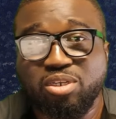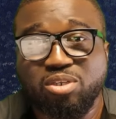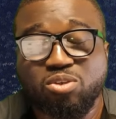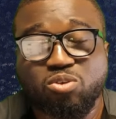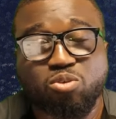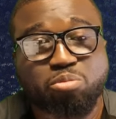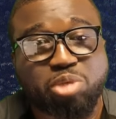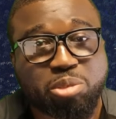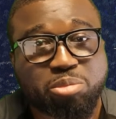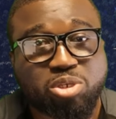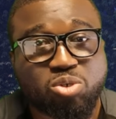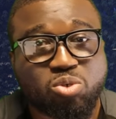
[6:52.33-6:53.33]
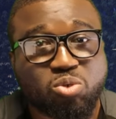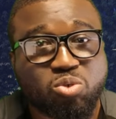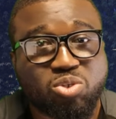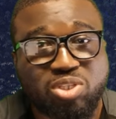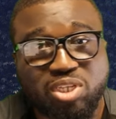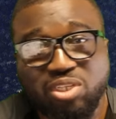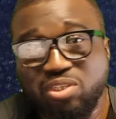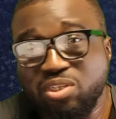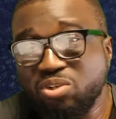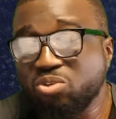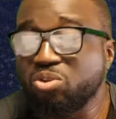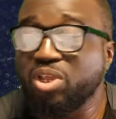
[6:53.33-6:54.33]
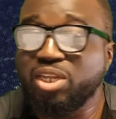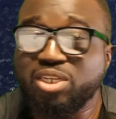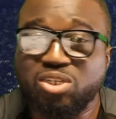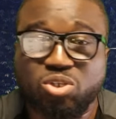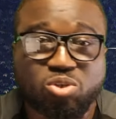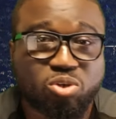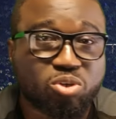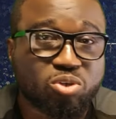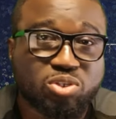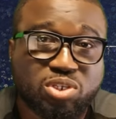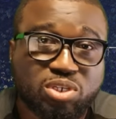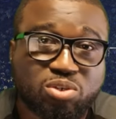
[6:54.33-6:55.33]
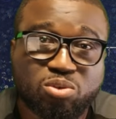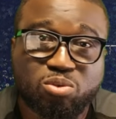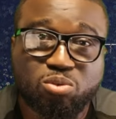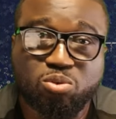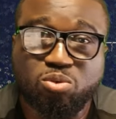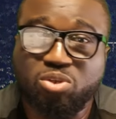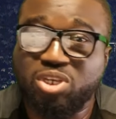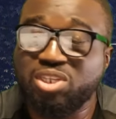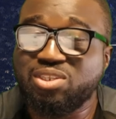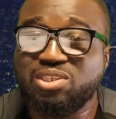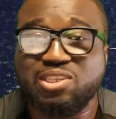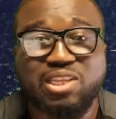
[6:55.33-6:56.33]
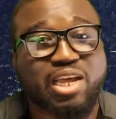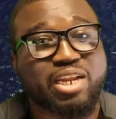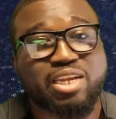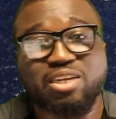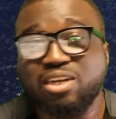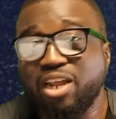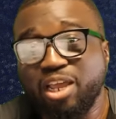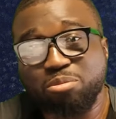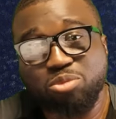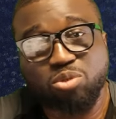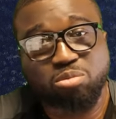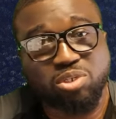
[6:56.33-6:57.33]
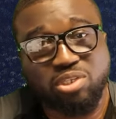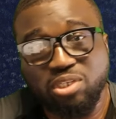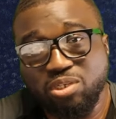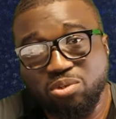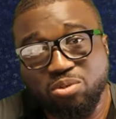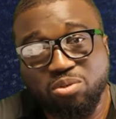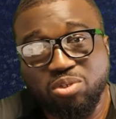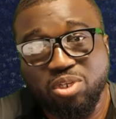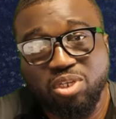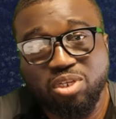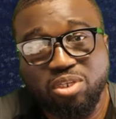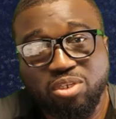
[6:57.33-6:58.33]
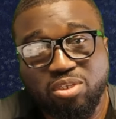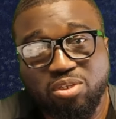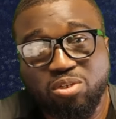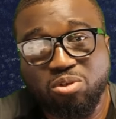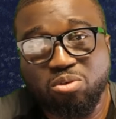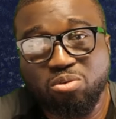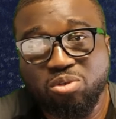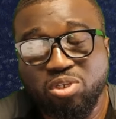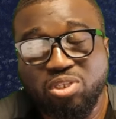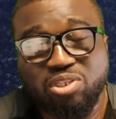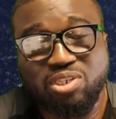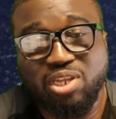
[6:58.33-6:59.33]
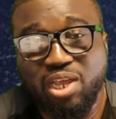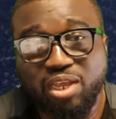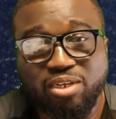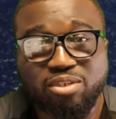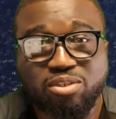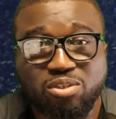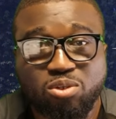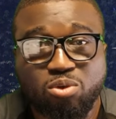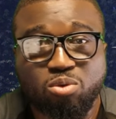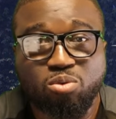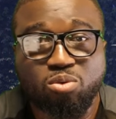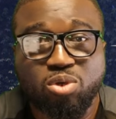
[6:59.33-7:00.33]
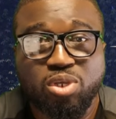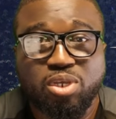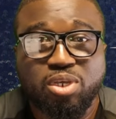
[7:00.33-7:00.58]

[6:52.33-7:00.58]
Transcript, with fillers: You know, maybe you should stay single and enjoy your singlehood. It's not a crime to be single. You know, it's not. So